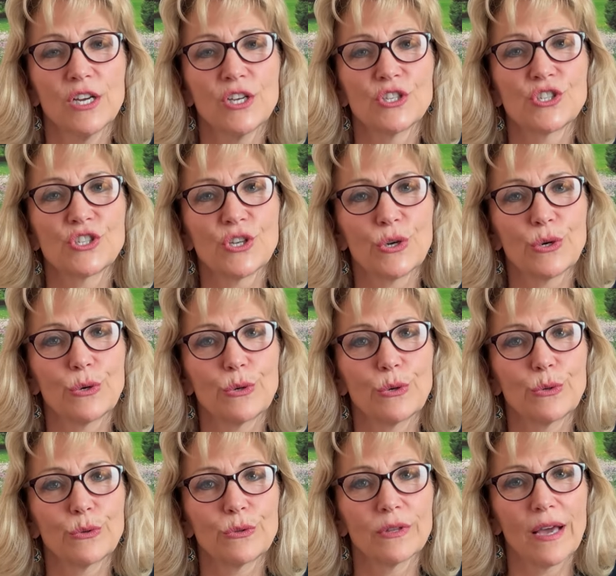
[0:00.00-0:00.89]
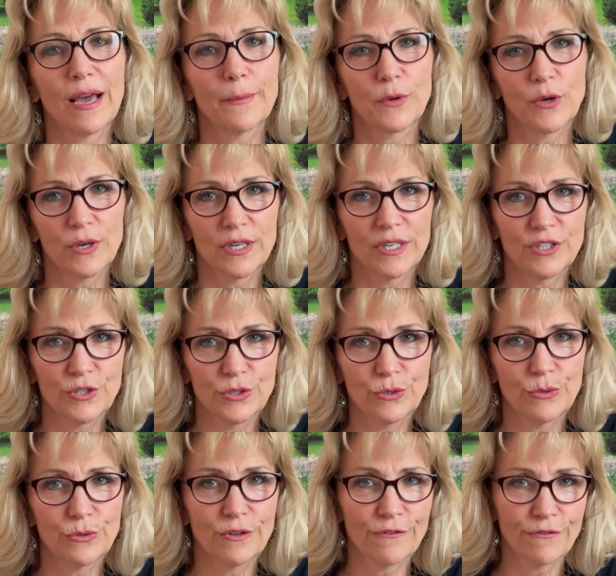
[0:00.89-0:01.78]
So I'm going to
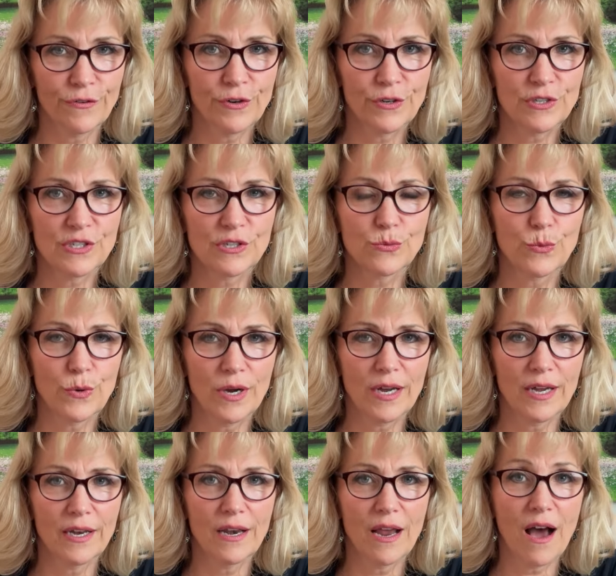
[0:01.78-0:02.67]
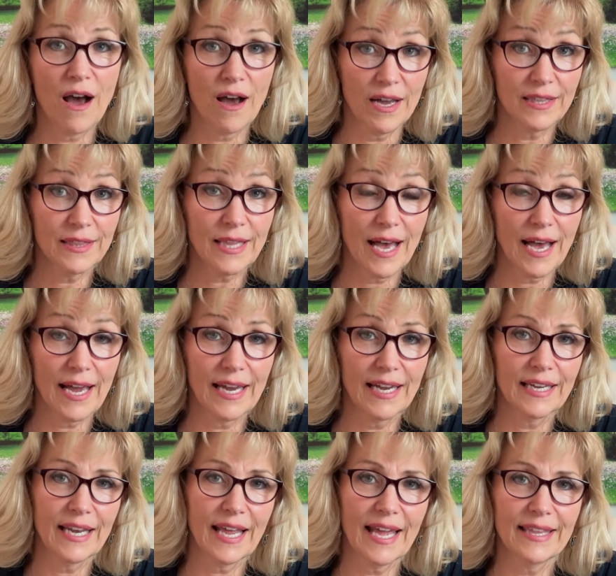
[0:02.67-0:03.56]
do the first one online,